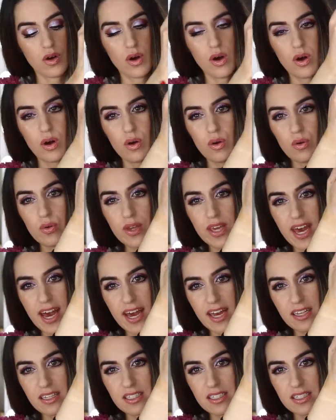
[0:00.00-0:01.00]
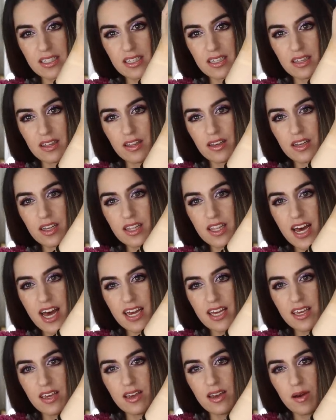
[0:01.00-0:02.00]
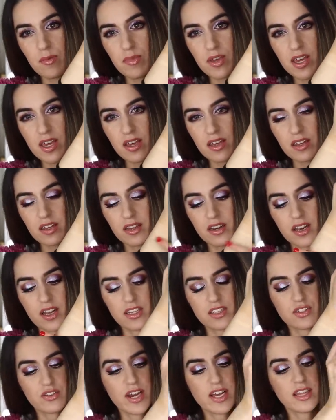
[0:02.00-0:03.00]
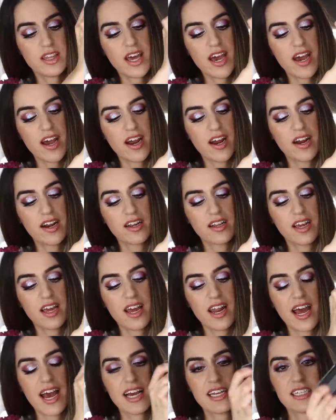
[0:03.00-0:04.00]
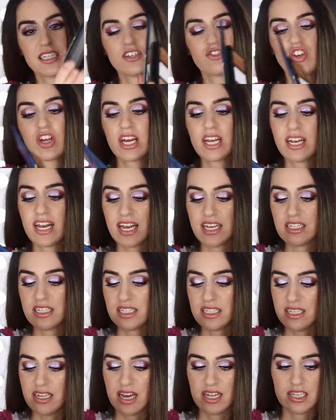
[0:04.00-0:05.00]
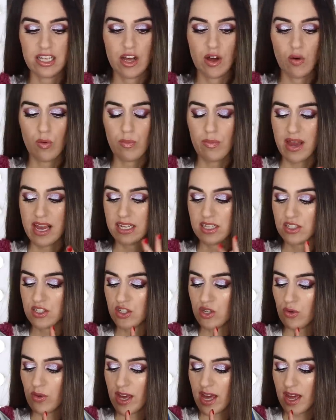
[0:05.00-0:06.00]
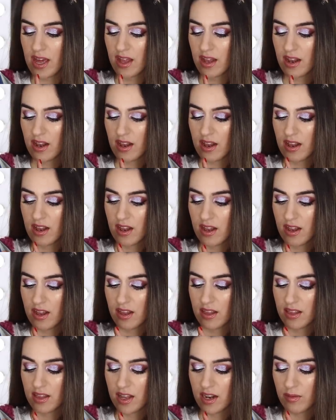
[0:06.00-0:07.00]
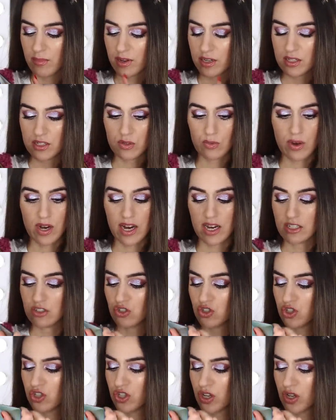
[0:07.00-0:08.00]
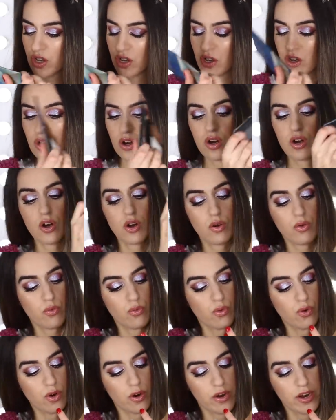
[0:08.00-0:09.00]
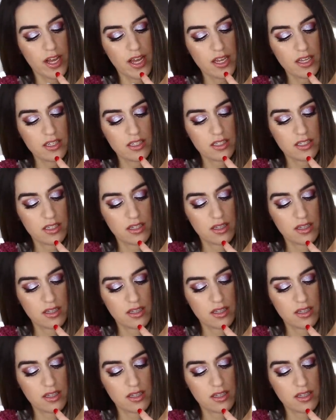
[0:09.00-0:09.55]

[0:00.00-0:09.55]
Oh yes, look at that yummy goodness right there. It has such like a nice yellow base to it. Then I'm gonna swatch Auroras.